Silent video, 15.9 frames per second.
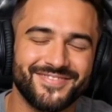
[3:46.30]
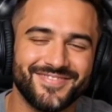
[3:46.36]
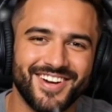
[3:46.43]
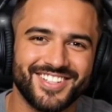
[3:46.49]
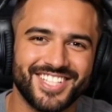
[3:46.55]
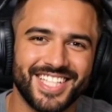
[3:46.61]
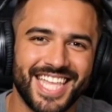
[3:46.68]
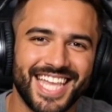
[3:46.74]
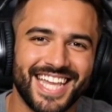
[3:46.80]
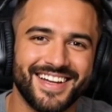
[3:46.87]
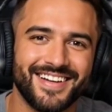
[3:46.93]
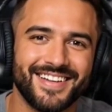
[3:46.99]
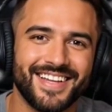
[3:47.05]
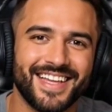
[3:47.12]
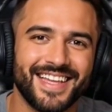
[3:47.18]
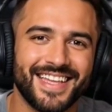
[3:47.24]
version
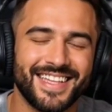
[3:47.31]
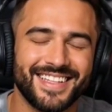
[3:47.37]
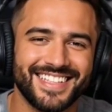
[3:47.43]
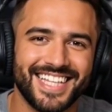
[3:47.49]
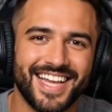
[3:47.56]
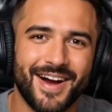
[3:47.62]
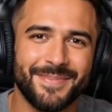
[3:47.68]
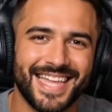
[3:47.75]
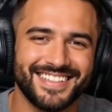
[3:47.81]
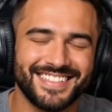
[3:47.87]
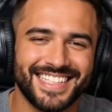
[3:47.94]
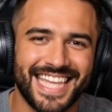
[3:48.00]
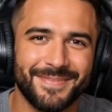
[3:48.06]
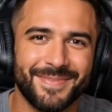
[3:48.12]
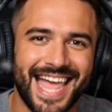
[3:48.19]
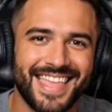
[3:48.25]
later, KOHO makes
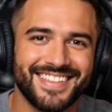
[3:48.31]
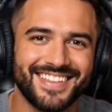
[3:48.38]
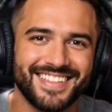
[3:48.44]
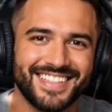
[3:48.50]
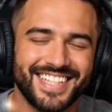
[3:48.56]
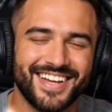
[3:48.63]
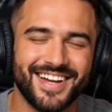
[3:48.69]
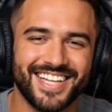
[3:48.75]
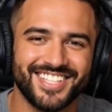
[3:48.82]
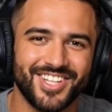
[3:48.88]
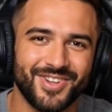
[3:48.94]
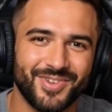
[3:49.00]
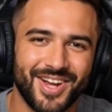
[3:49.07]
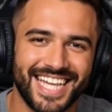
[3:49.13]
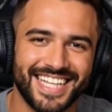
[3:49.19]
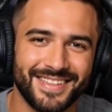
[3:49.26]
that path clear as your
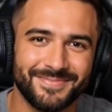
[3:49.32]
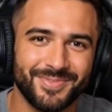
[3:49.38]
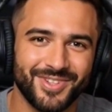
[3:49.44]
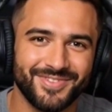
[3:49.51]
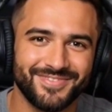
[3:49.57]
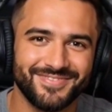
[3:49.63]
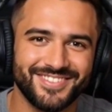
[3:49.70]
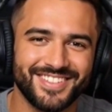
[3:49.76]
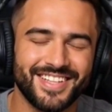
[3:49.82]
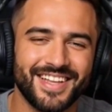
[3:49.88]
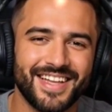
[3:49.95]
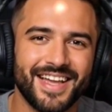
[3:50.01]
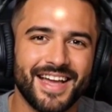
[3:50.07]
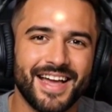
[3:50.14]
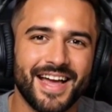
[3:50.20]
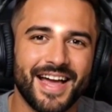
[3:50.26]
credit improves.
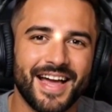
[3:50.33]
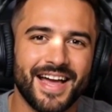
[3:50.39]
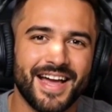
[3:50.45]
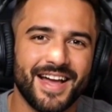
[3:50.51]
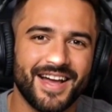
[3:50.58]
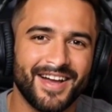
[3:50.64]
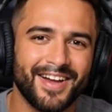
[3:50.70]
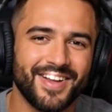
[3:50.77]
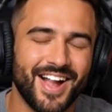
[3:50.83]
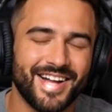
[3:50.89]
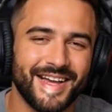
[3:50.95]
Card